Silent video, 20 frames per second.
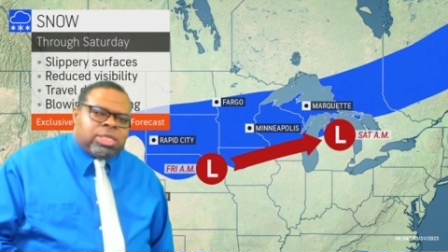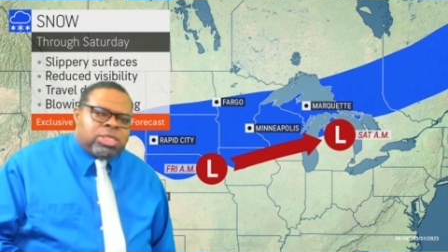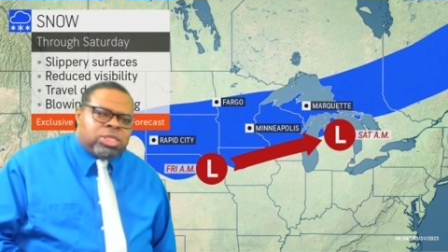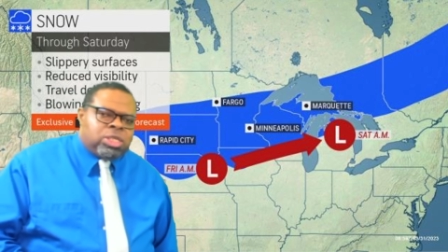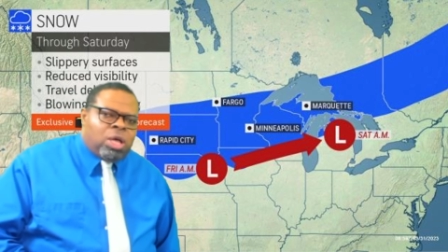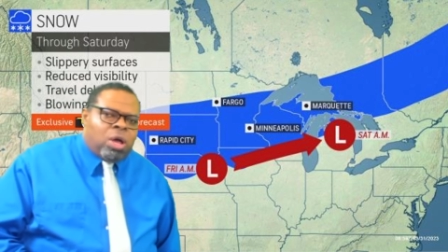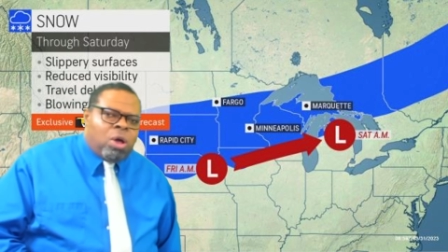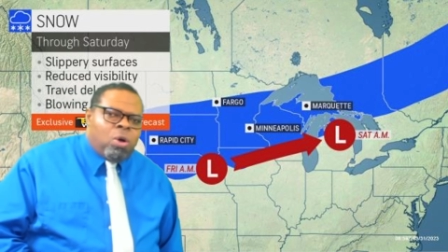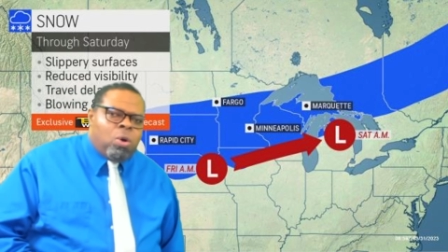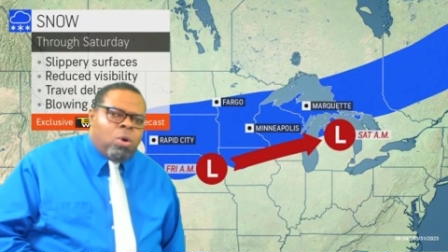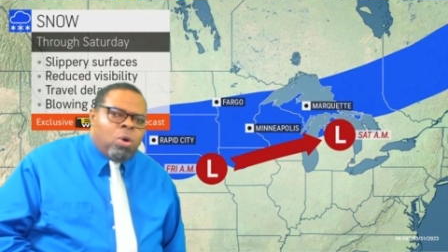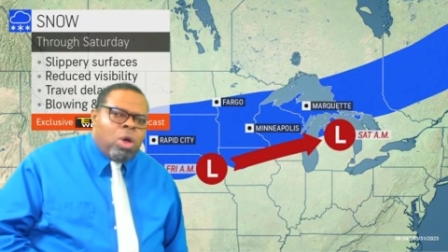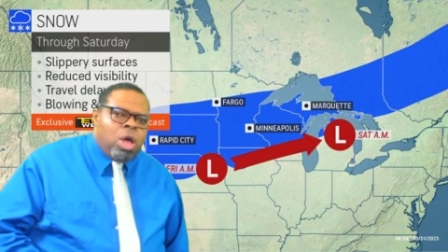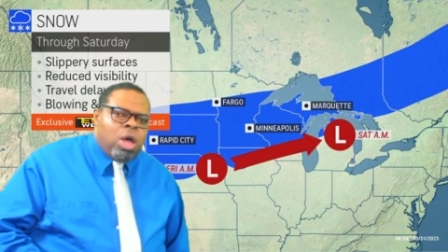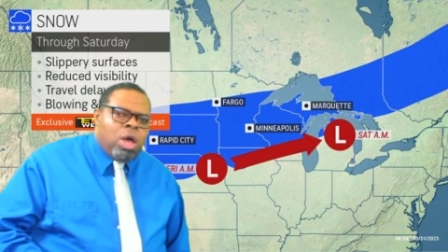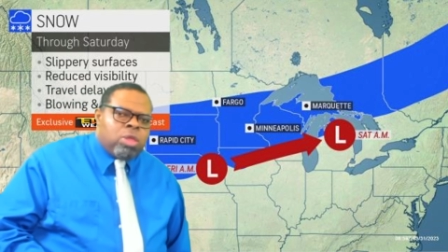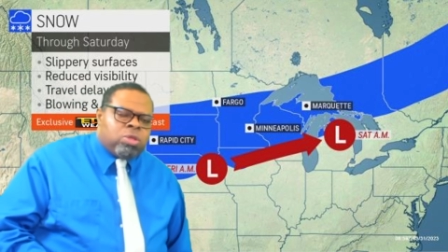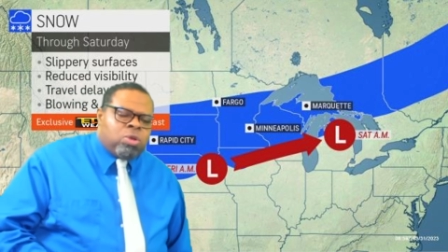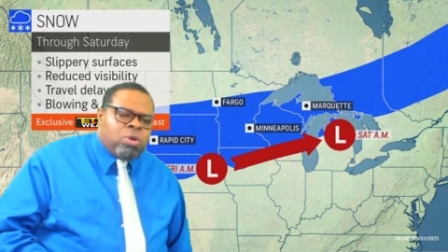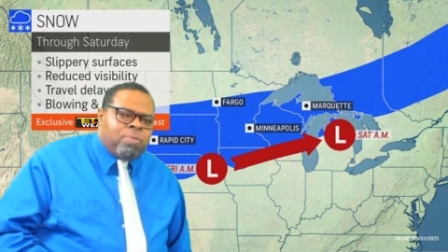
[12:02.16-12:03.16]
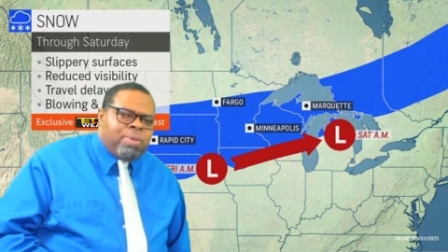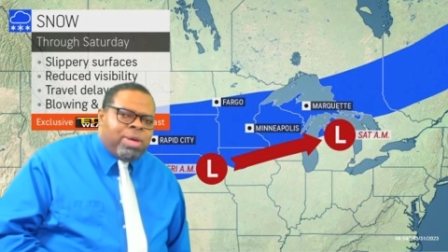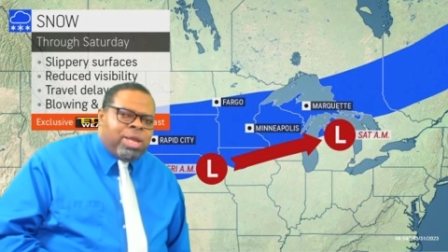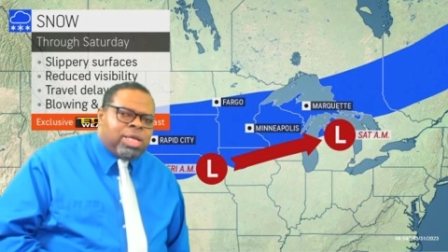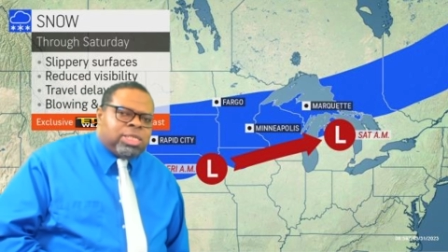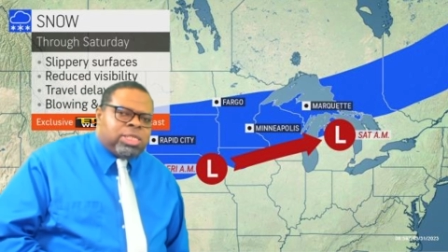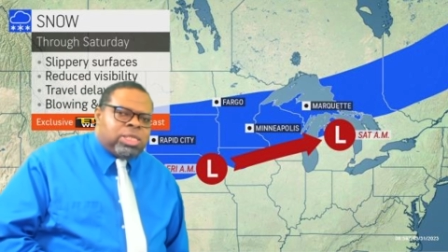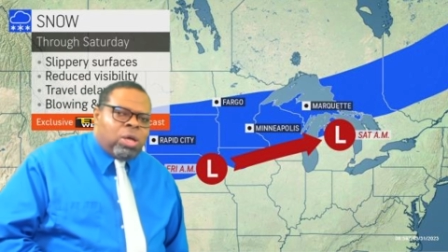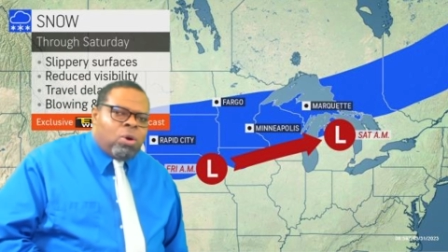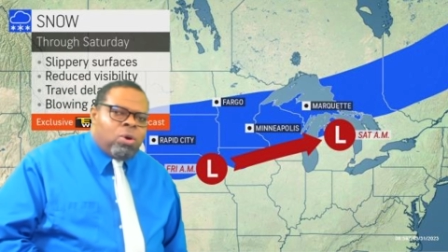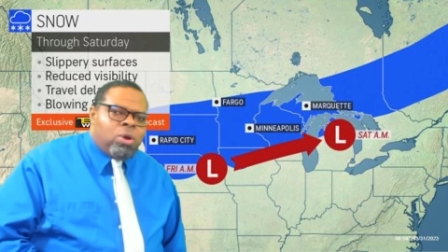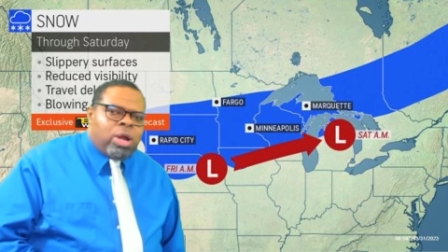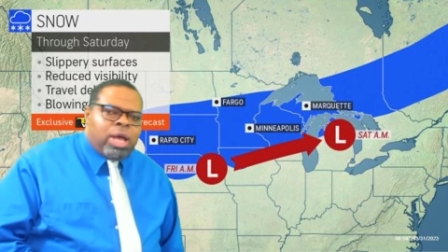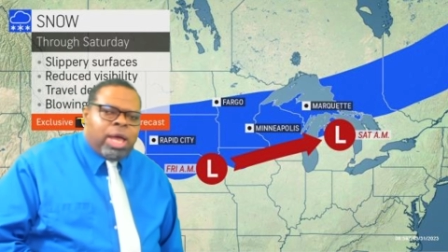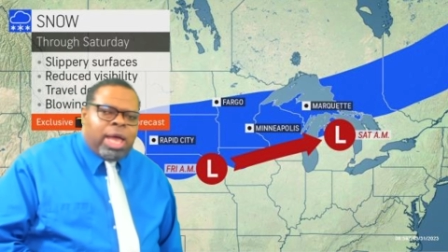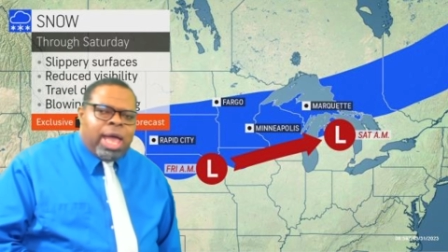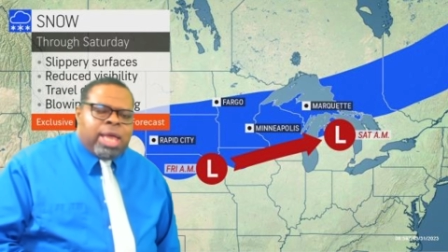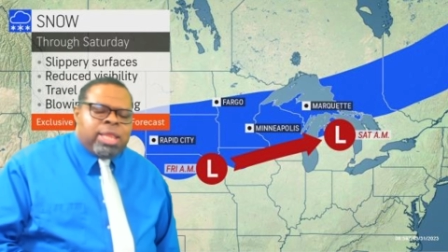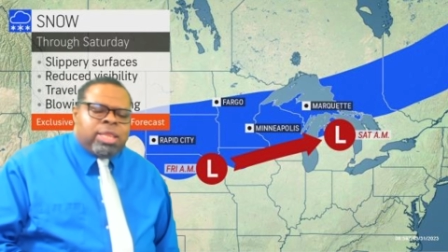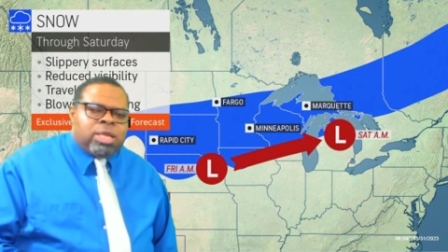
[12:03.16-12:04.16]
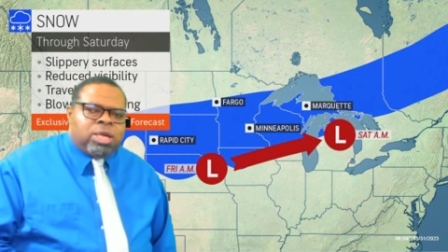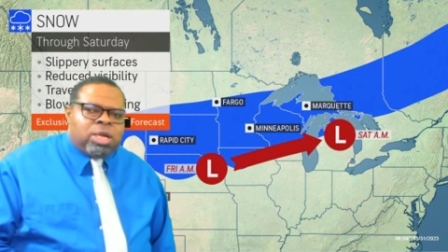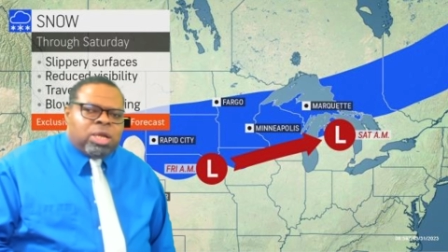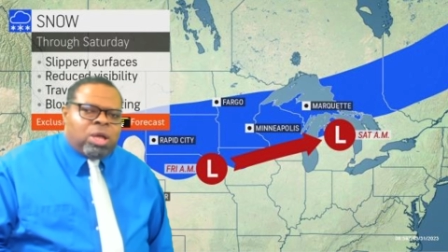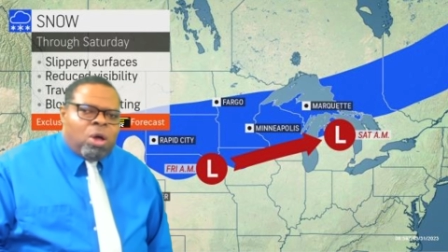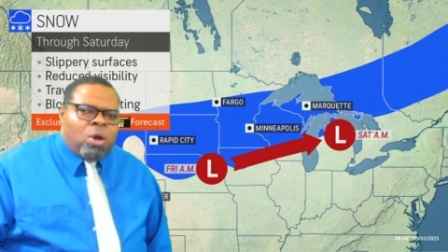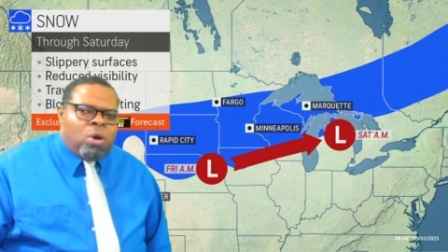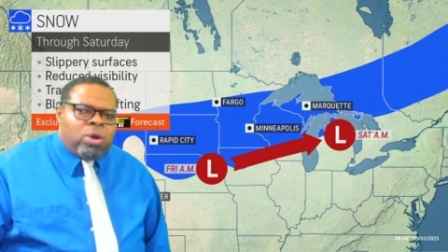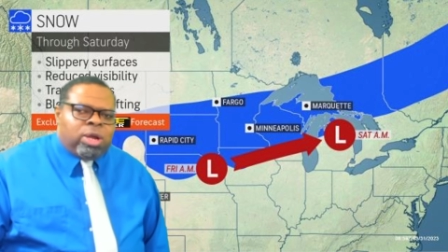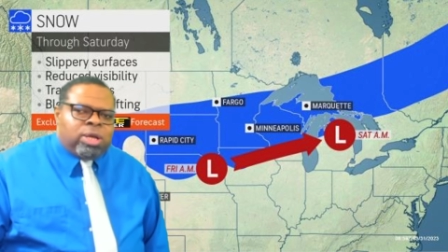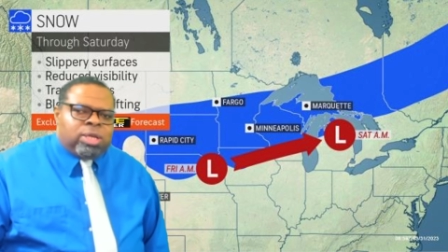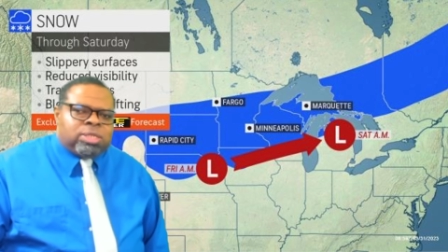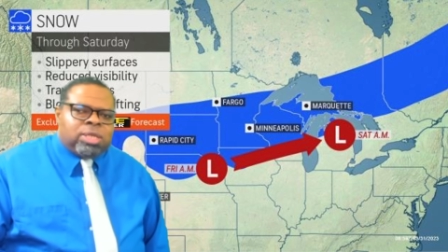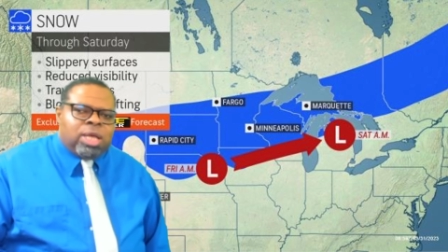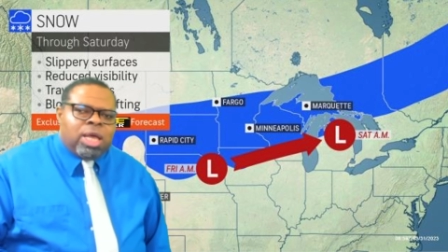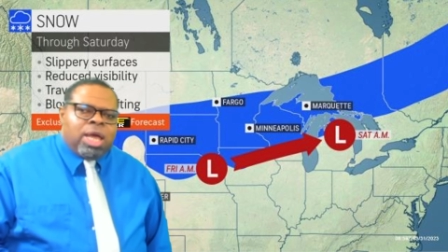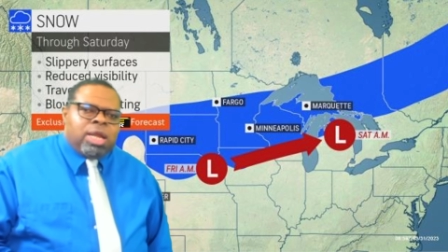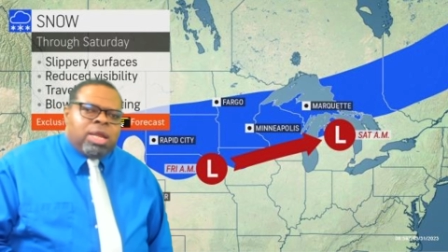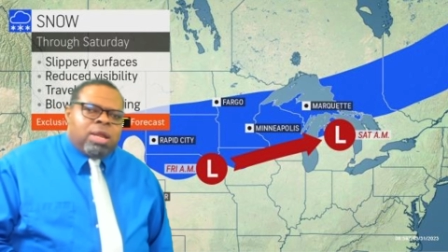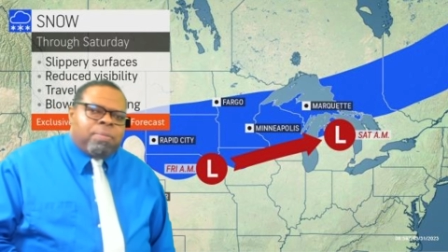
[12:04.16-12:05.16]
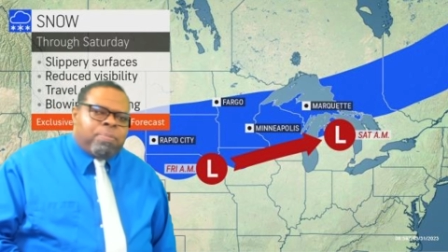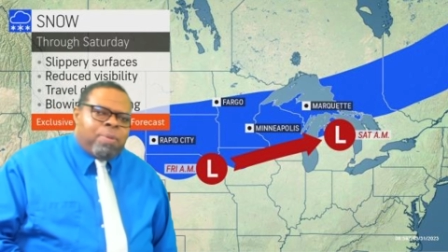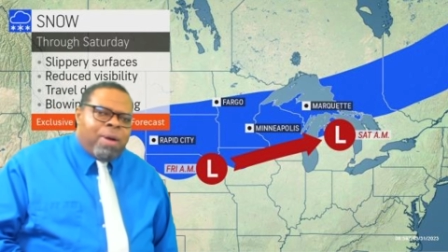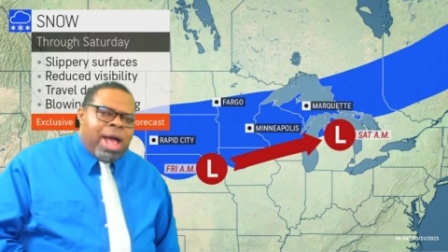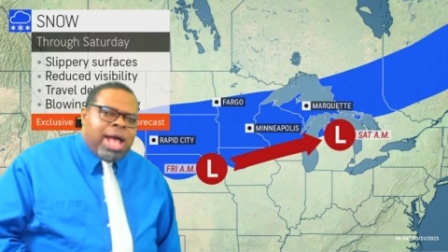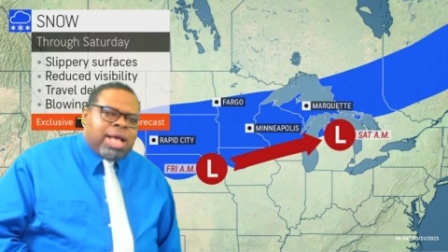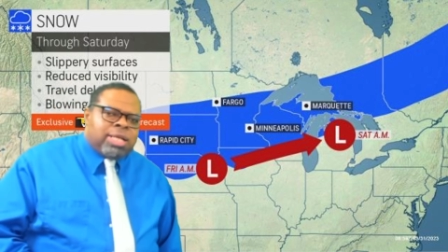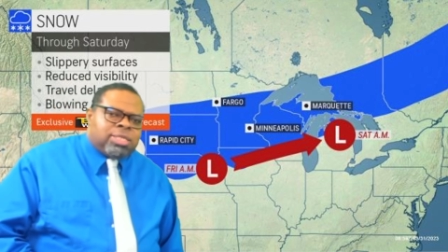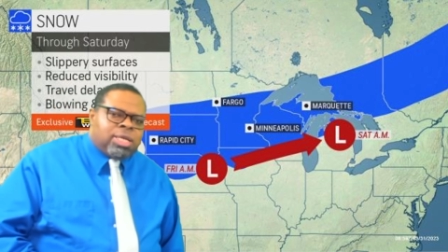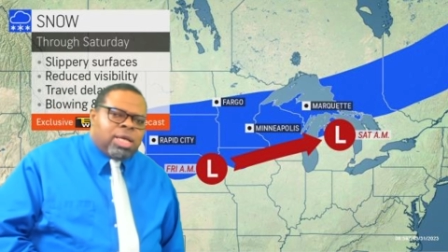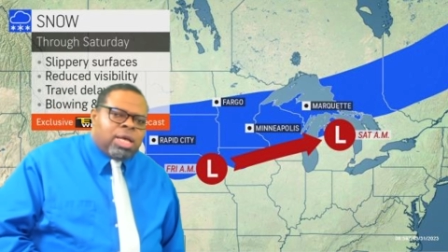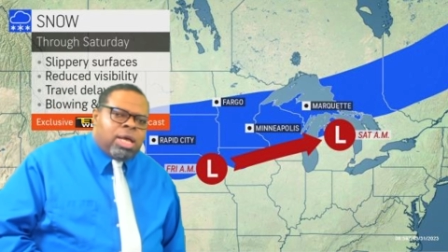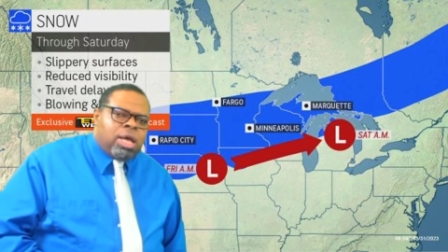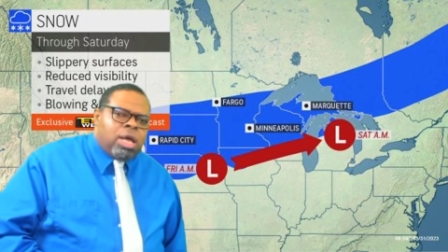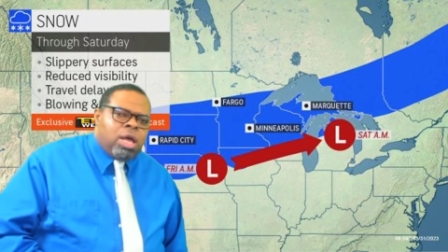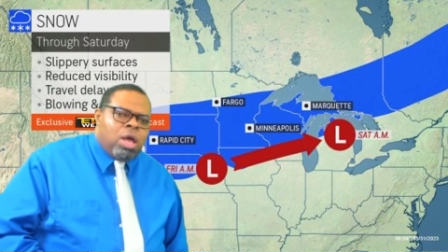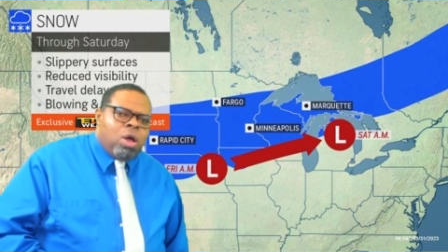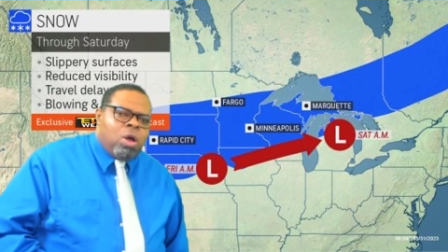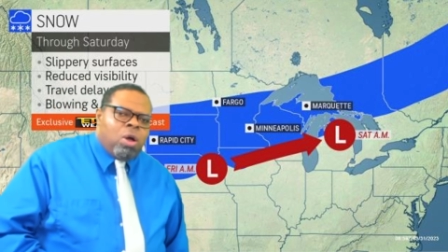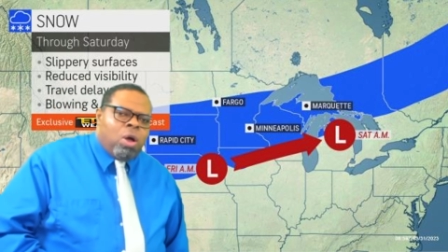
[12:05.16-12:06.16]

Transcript: snow through Minnesota and the Dakotas, Nebraska,